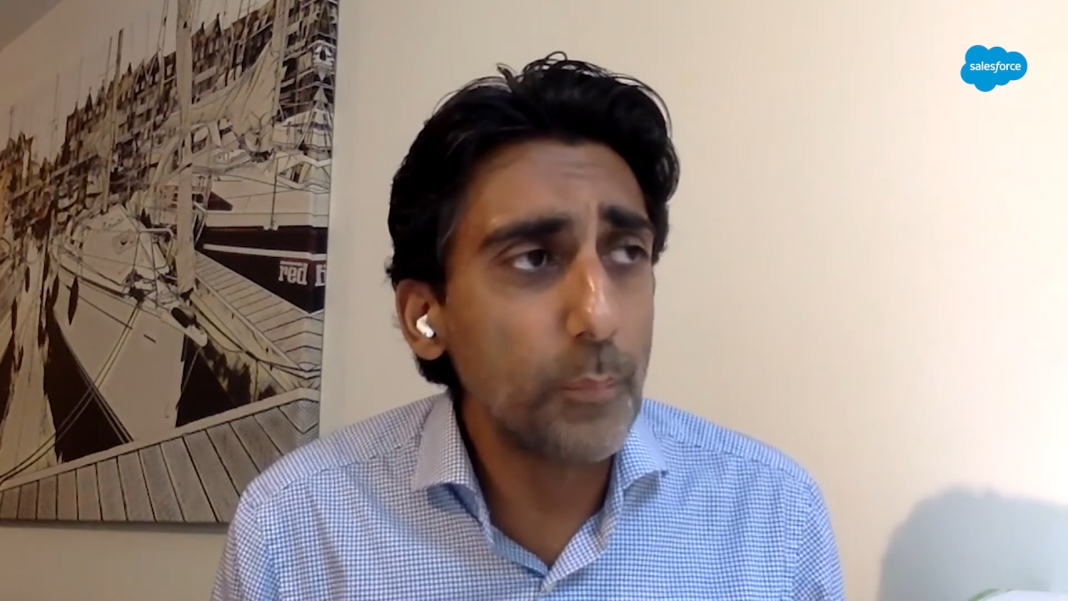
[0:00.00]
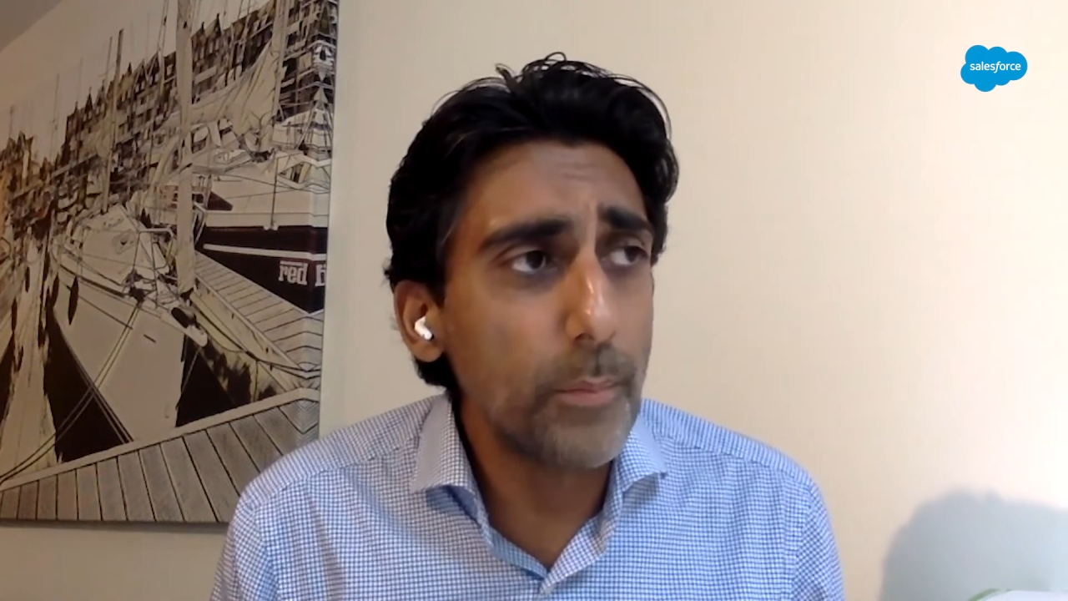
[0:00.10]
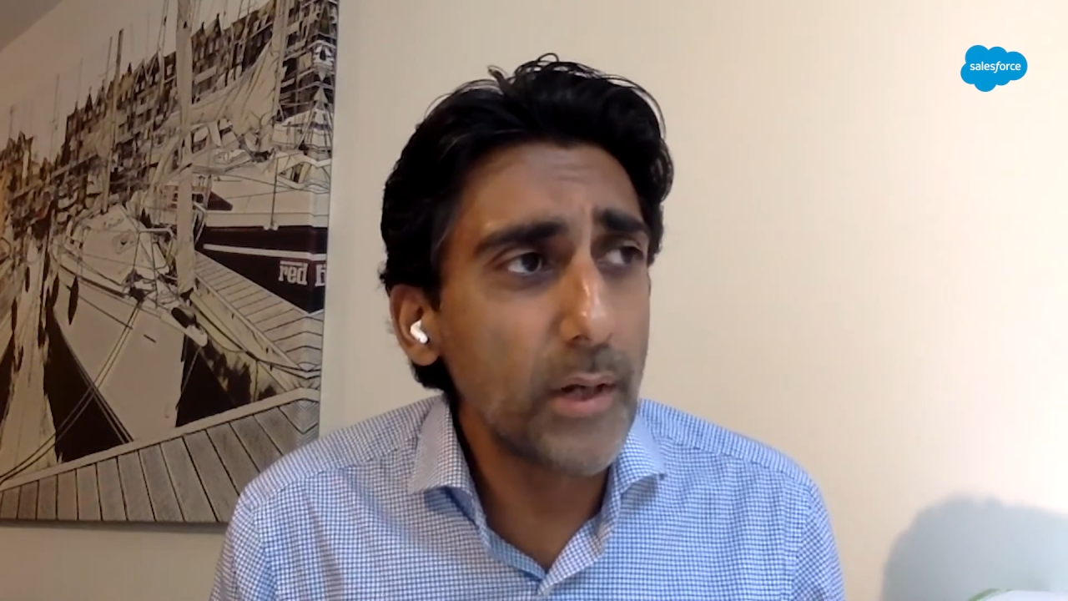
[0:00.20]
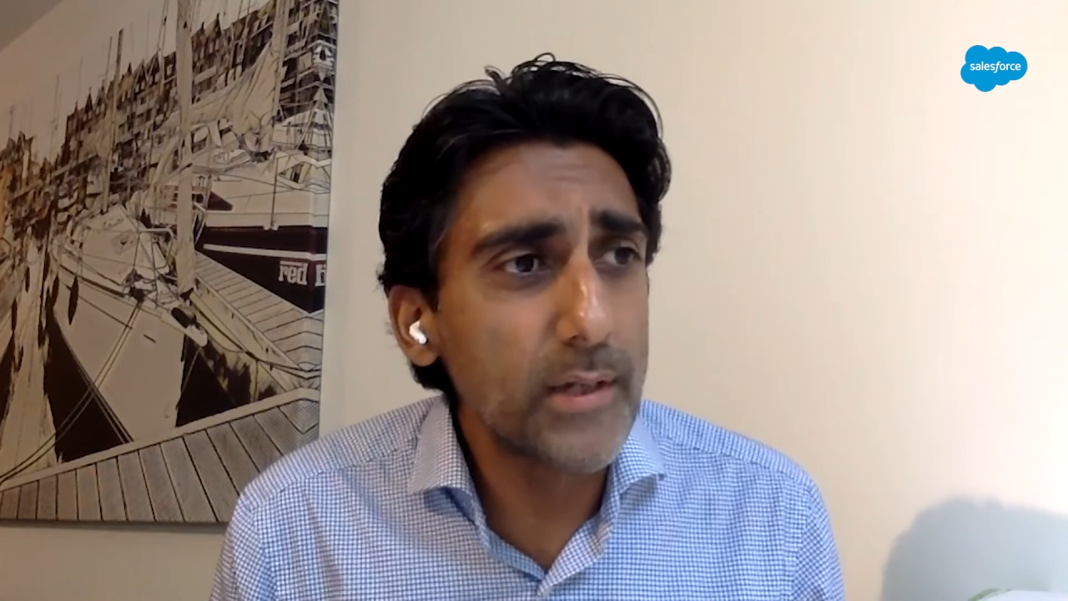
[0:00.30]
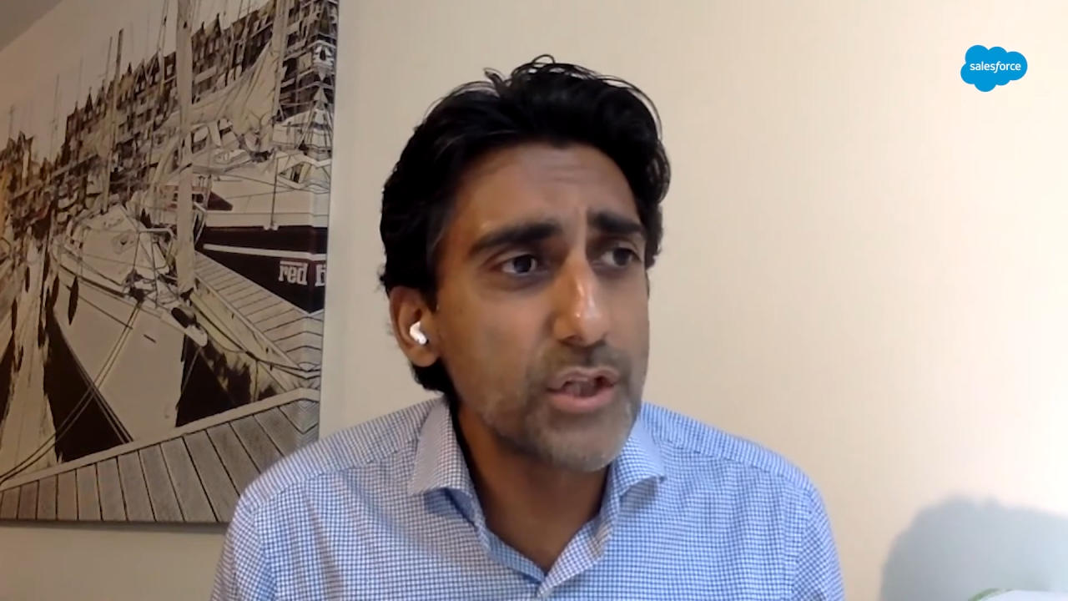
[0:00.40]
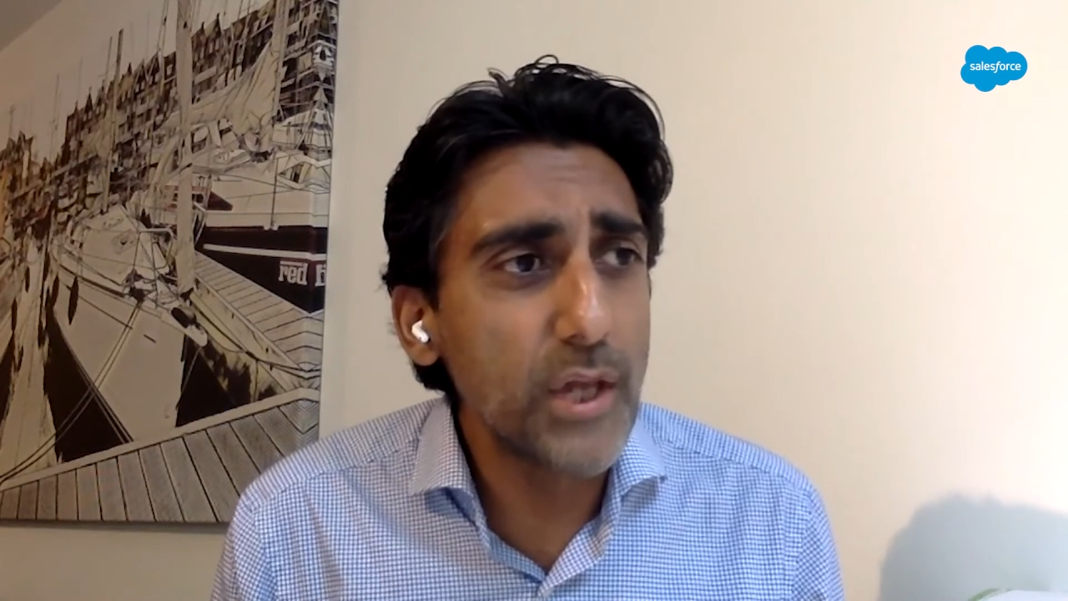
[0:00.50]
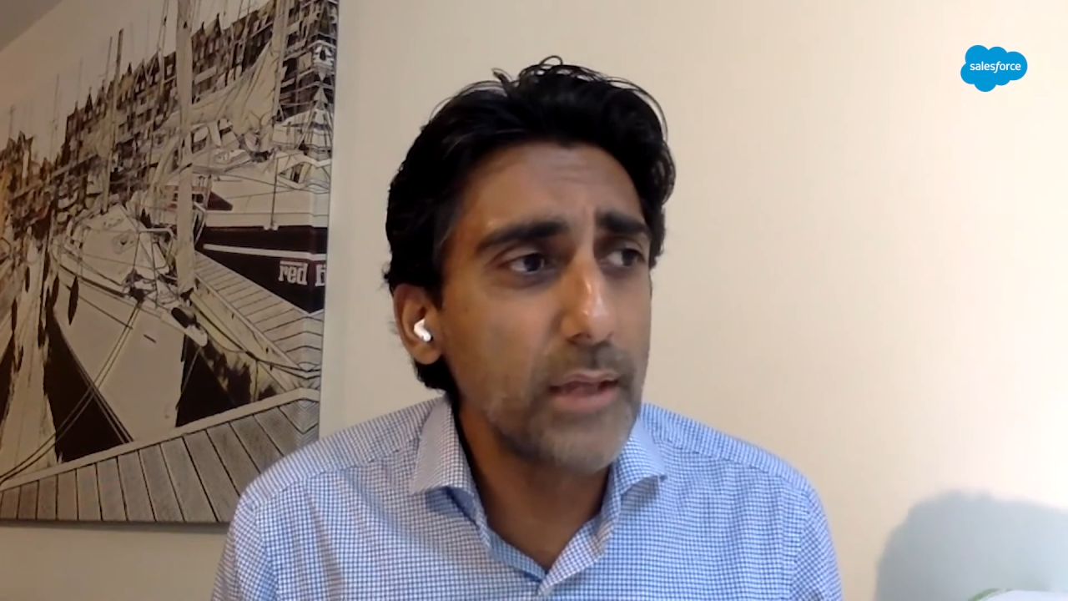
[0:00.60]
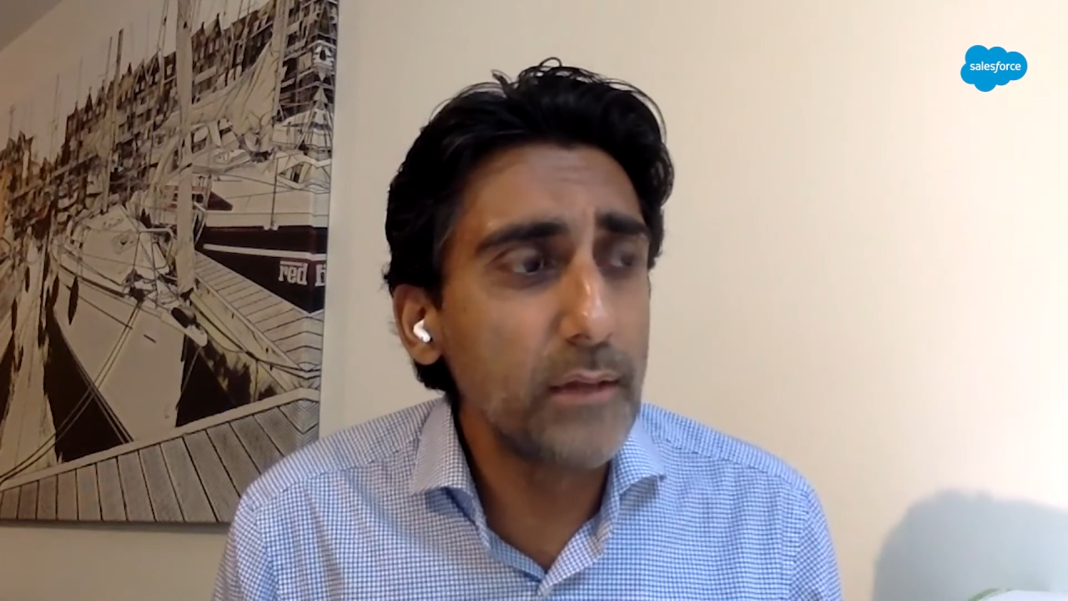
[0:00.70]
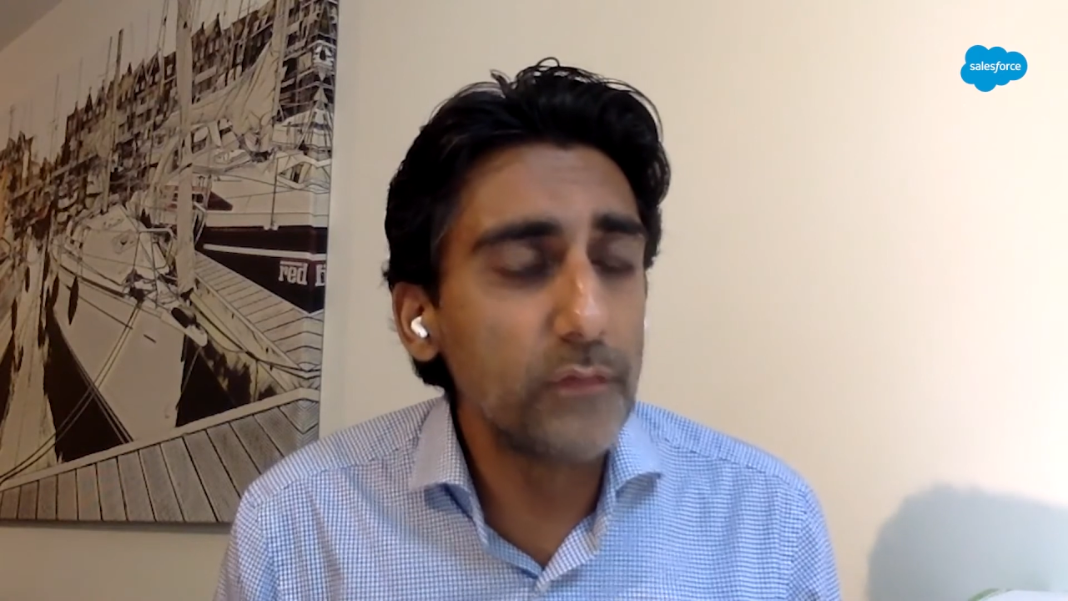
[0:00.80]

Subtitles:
supermarket chain.